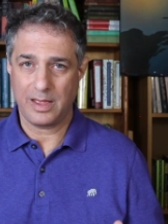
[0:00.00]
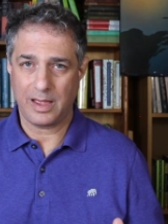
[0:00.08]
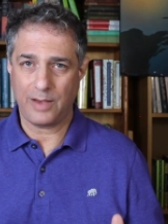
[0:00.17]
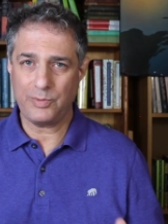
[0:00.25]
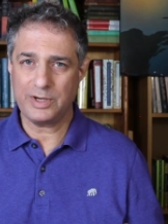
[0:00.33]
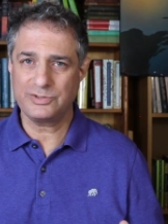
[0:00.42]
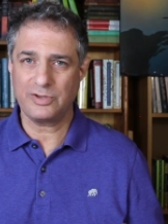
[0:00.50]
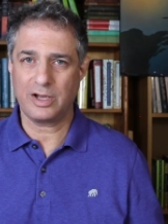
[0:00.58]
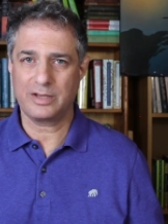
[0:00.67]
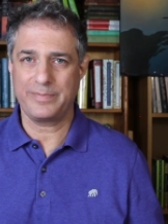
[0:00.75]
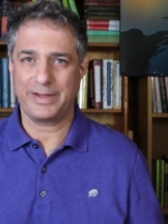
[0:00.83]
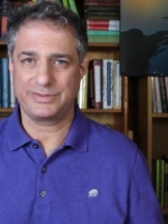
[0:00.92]
I want to
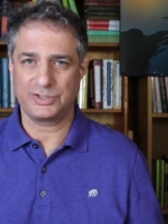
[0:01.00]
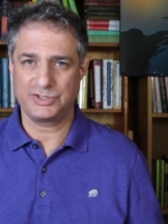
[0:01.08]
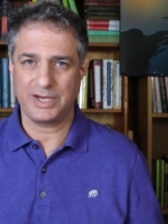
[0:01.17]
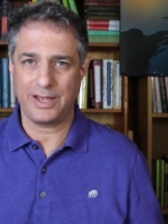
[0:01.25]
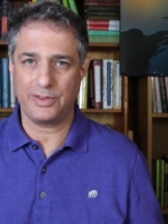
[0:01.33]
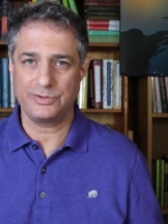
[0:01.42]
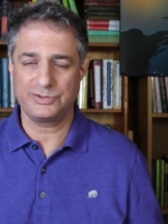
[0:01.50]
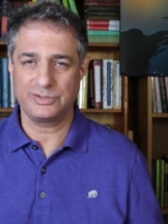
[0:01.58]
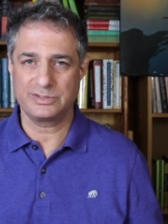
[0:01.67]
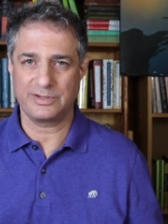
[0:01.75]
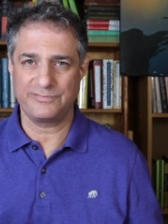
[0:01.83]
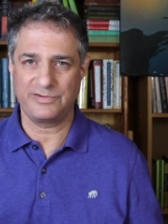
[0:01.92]
talk about the
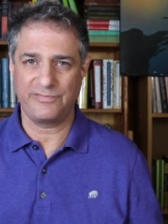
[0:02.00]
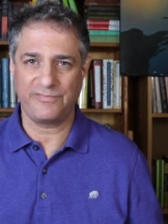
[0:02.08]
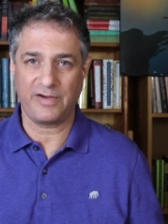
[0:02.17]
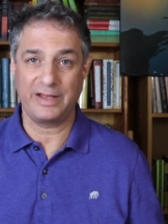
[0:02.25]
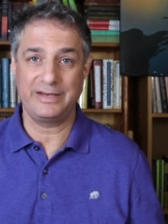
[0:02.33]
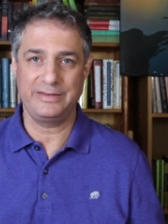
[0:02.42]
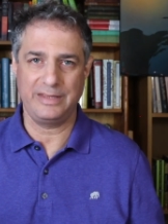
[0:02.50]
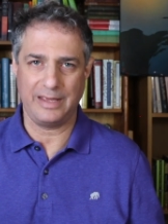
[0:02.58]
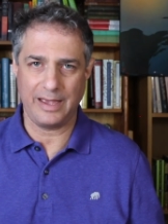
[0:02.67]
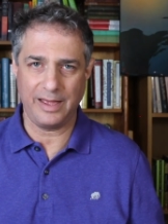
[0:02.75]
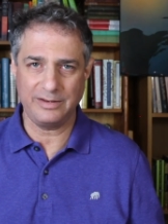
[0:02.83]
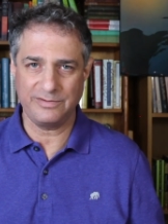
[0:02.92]
challenges of defining the
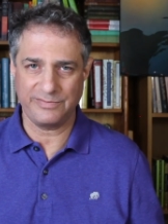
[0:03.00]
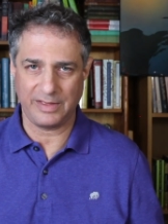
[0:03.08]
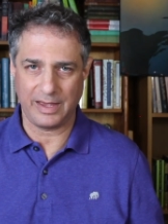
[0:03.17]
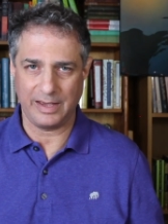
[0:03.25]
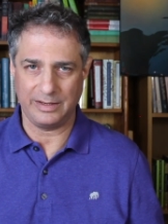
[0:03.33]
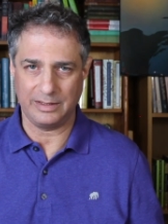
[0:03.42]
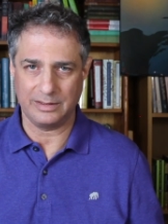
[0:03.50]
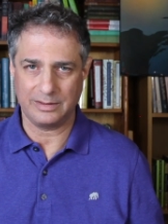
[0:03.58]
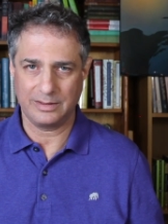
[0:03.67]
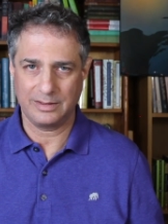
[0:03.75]
end of the Hadean,